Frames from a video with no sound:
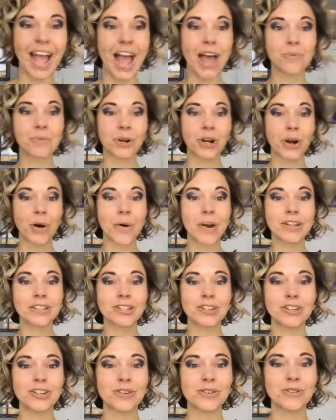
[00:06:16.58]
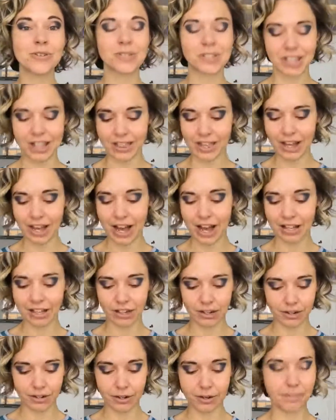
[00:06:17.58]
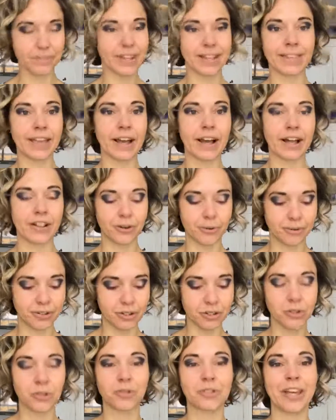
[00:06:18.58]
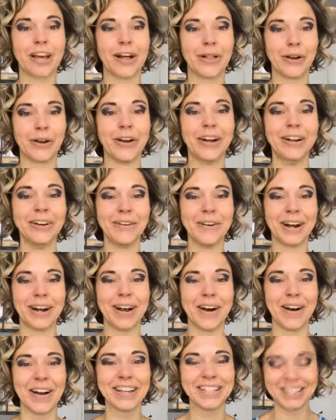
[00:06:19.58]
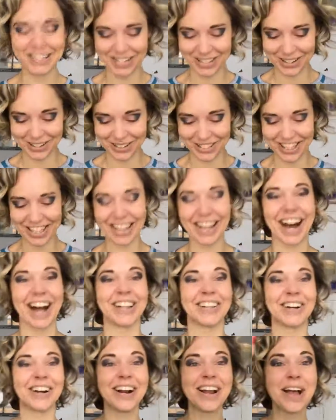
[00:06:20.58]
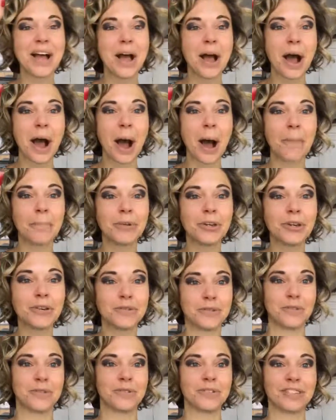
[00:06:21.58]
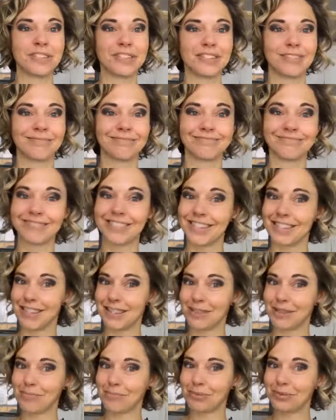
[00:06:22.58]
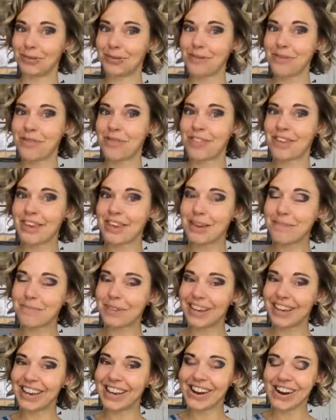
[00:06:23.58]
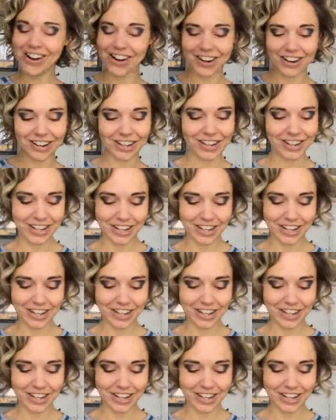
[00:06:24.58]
And we're going to use the color, nope, not that color, we just used that color. We're going to use the color Amused. See the blue theme here?